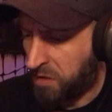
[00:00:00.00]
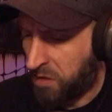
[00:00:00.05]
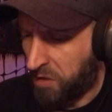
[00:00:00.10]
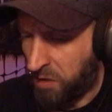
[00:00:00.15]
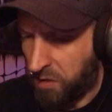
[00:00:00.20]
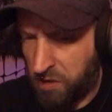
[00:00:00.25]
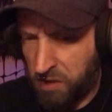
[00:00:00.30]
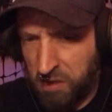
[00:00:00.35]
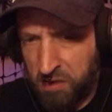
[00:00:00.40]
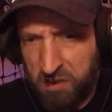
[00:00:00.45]

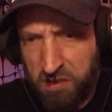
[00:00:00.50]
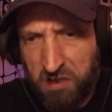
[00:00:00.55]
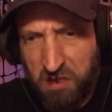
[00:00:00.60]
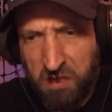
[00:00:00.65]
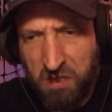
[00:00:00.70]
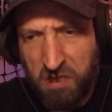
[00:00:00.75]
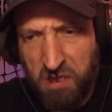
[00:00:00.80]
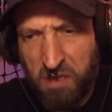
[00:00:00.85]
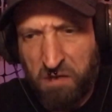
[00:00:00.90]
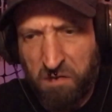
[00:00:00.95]
against
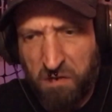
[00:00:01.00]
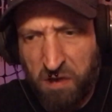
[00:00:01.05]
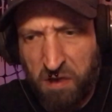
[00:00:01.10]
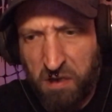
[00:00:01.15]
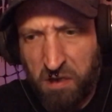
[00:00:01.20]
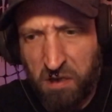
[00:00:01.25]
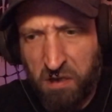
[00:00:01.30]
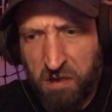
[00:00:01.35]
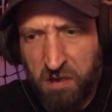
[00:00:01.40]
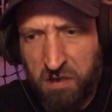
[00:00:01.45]
the
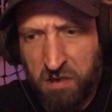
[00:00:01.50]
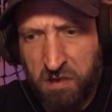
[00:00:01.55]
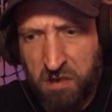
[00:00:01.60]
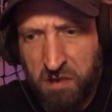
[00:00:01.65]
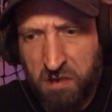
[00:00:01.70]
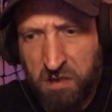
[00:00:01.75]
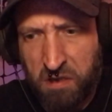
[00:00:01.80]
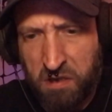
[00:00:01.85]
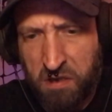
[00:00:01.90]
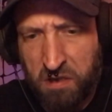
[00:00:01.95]
evil
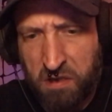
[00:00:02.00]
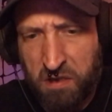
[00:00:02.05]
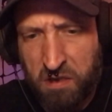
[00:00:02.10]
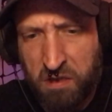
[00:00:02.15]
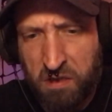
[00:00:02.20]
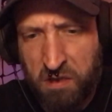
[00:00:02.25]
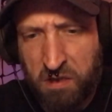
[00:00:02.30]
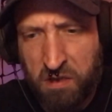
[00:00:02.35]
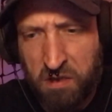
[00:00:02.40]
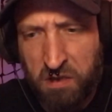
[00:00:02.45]

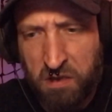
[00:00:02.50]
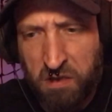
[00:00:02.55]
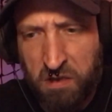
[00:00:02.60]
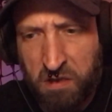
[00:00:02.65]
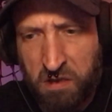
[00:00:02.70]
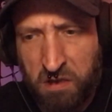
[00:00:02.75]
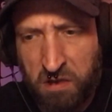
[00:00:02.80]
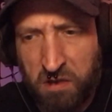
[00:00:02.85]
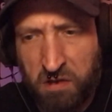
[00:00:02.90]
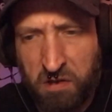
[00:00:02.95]

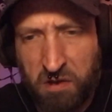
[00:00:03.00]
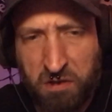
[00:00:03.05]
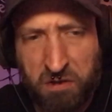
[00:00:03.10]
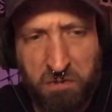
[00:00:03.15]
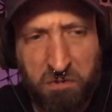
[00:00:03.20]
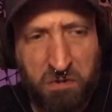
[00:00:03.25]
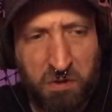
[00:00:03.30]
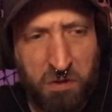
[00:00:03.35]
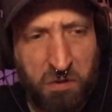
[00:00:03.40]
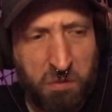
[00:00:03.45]
in
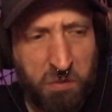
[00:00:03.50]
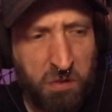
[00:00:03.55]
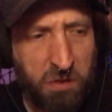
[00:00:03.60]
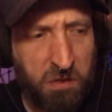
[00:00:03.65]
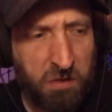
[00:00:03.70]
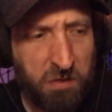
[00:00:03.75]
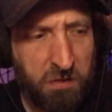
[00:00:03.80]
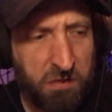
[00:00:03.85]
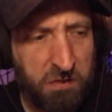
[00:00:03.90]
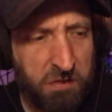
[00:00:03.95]
this real
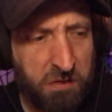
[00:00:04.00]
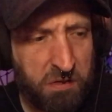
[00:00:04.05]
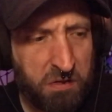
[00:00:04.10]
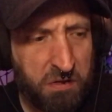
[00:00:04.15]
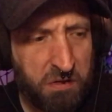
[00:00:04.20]
world.